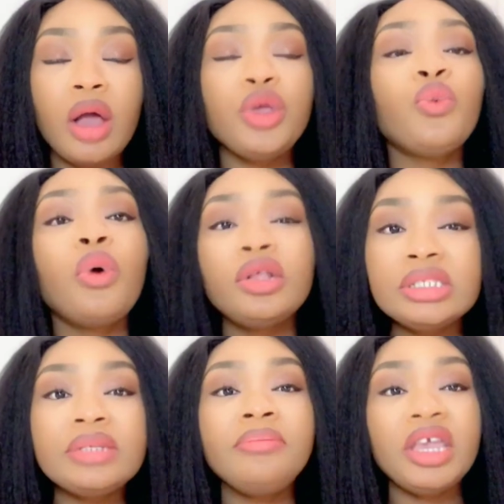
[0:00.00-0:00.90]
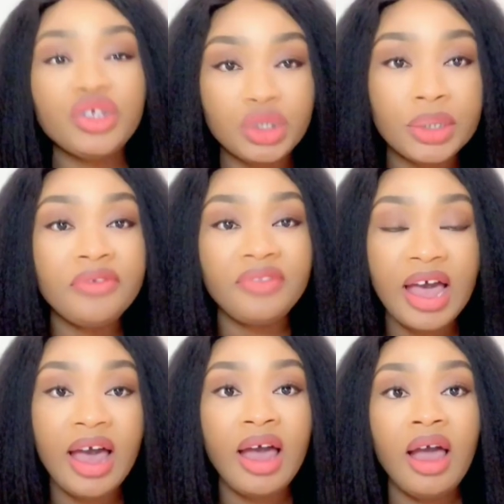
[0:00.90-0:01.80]
want to make sure
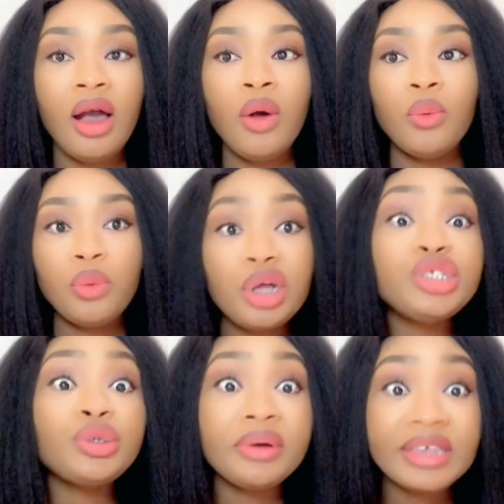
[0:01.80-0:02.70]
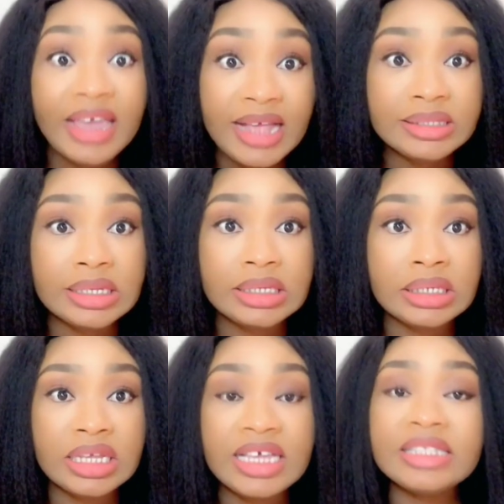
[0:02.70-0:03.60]
that what you're
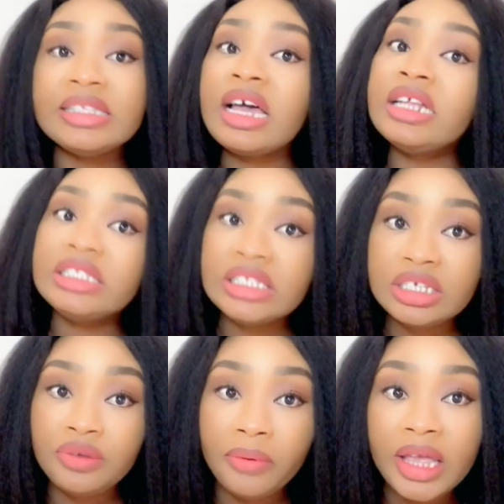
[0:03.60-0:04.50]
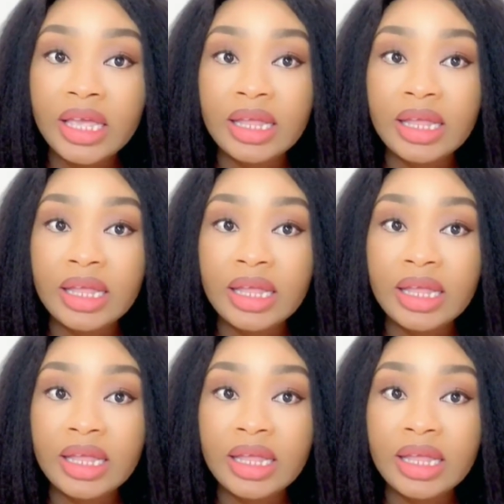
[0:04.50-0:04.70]
getting is a degree.